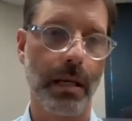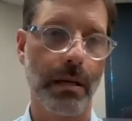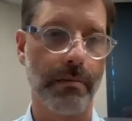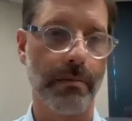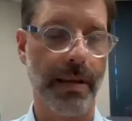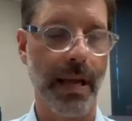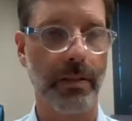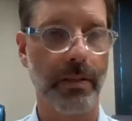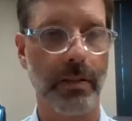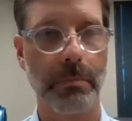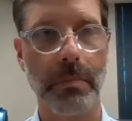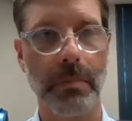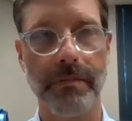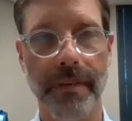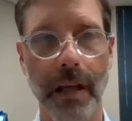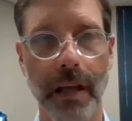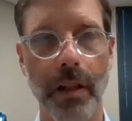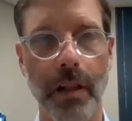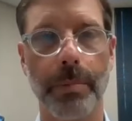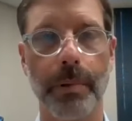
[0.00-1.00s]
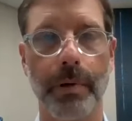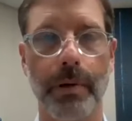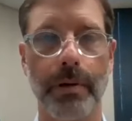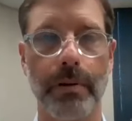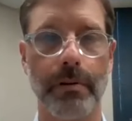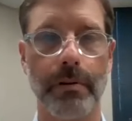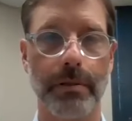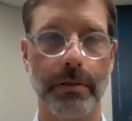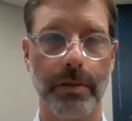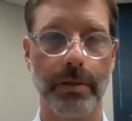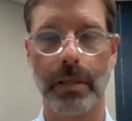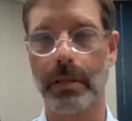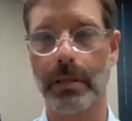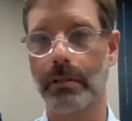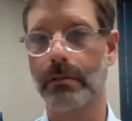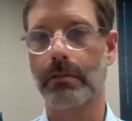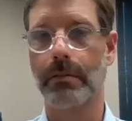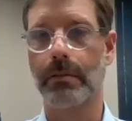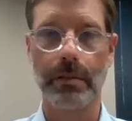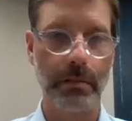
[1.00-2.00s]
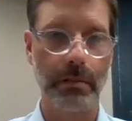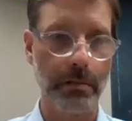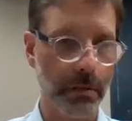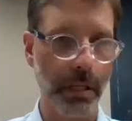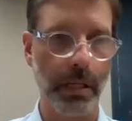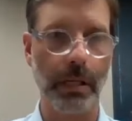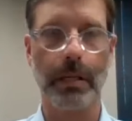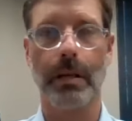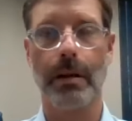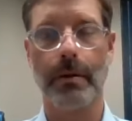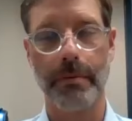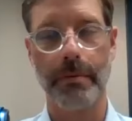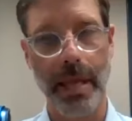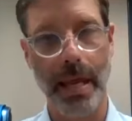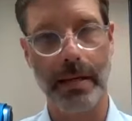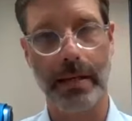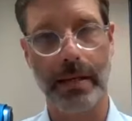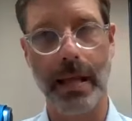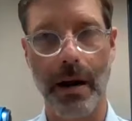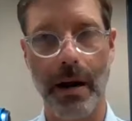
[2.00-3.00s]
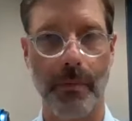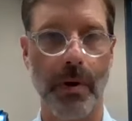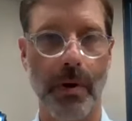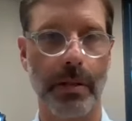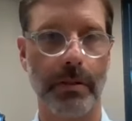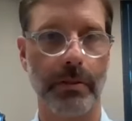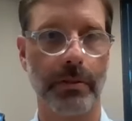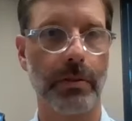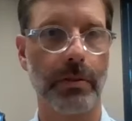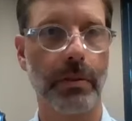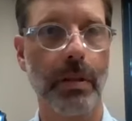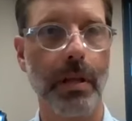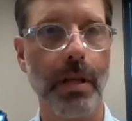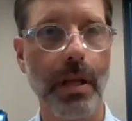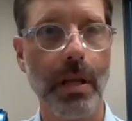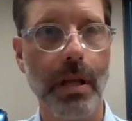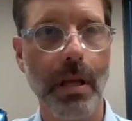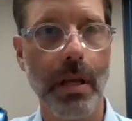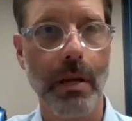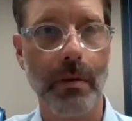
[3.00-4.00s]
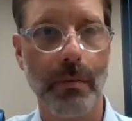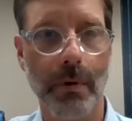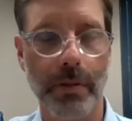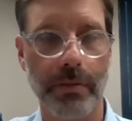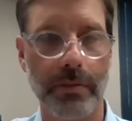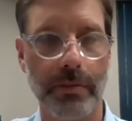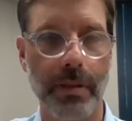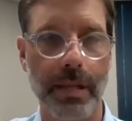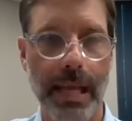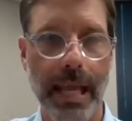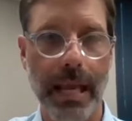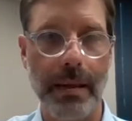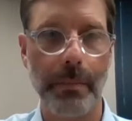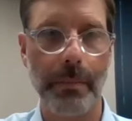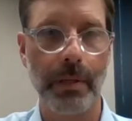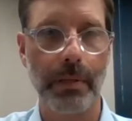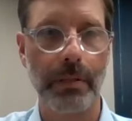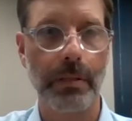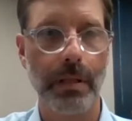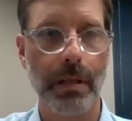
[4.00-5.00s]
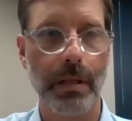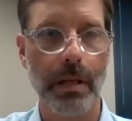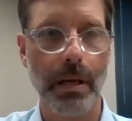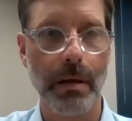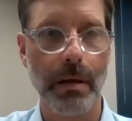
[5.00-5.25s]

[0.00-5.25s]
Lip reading: we've got some developers, and that kind of runs the gamut.